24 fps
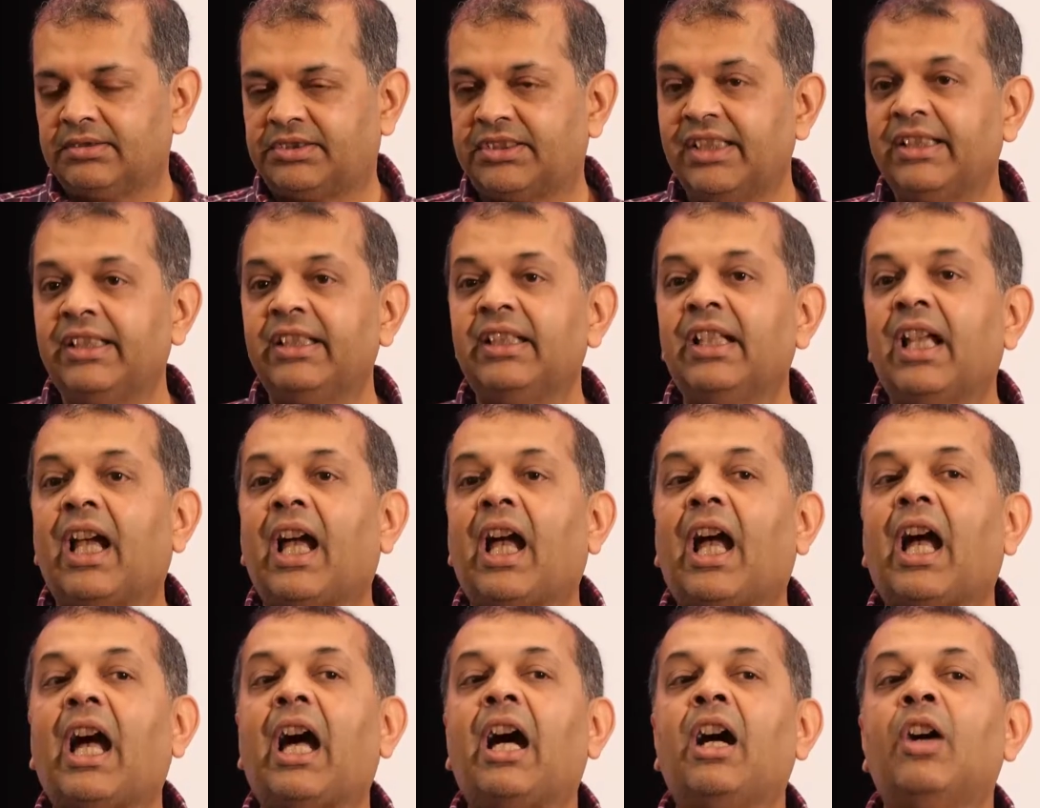See
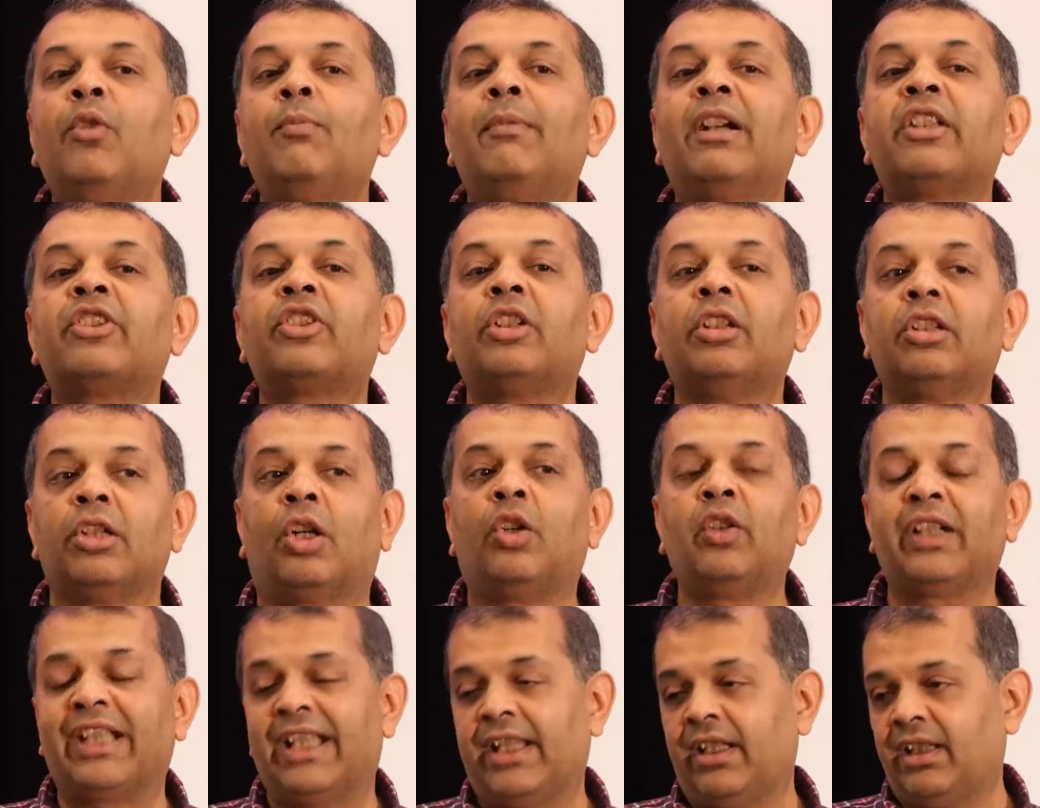how much
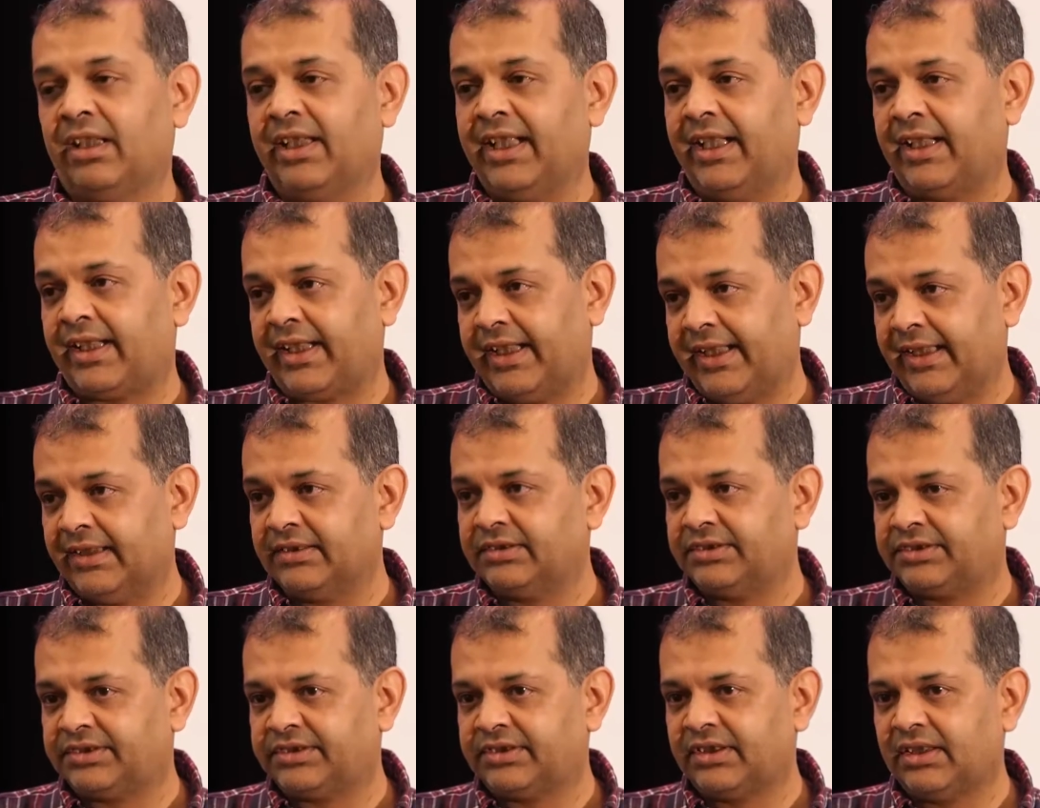longing there
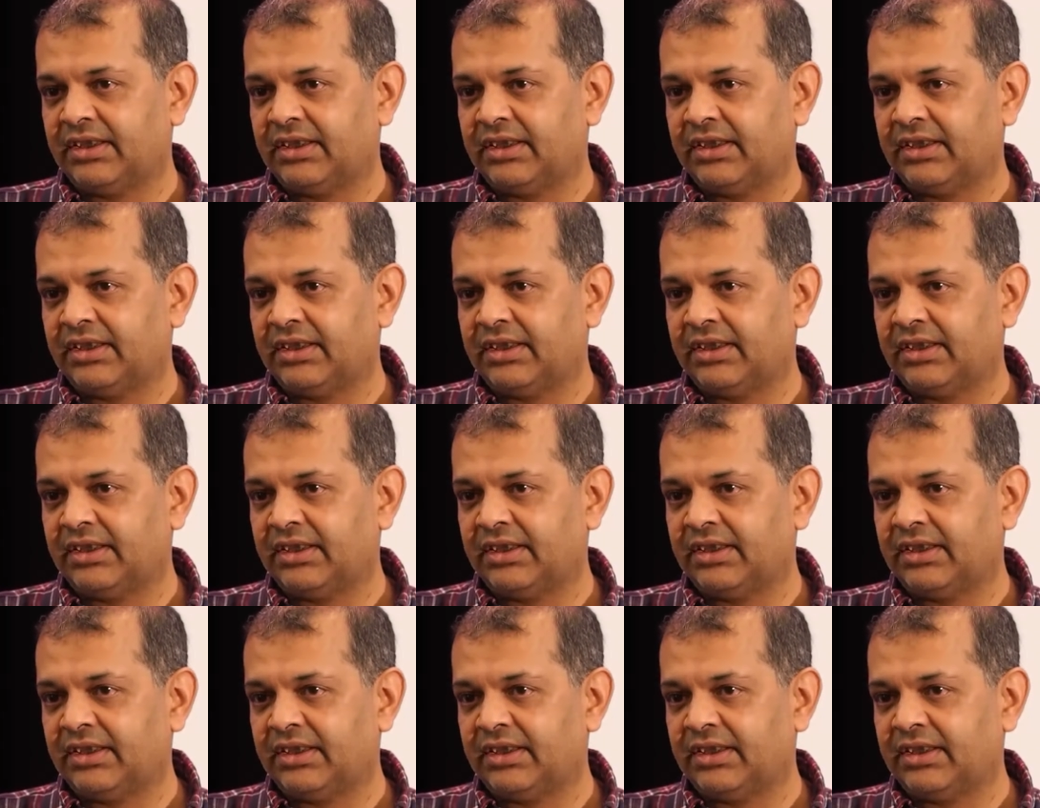is